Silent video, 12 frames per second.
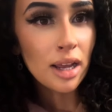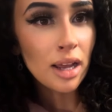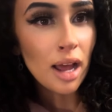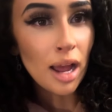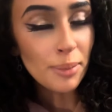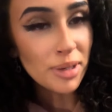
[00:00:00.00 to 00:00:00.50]

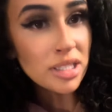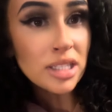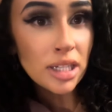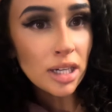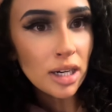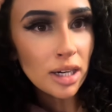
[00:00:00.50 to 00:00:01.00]
I'm a
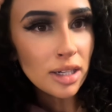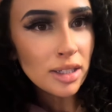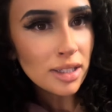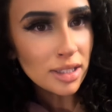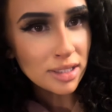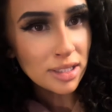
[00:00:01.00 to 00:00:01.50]
cheater
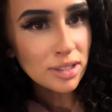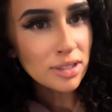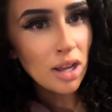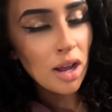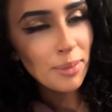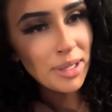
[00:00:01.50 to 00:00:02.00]
because he
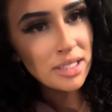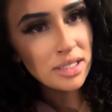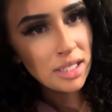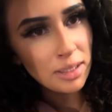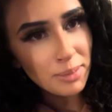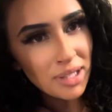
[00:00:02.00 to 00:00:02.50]
saw me
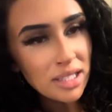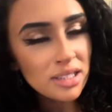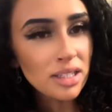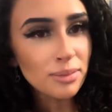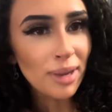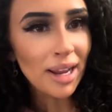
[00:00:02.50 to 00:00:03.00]
cheat, but that's
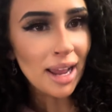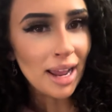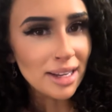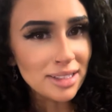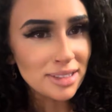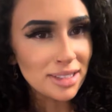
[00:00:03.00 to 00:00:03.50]
because my
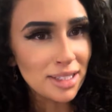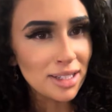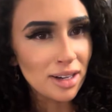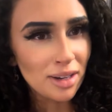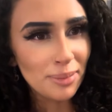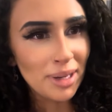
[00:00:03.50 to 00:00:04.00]
ex
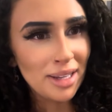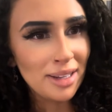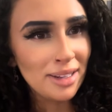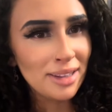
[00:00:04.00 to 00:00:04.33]
cheated on me.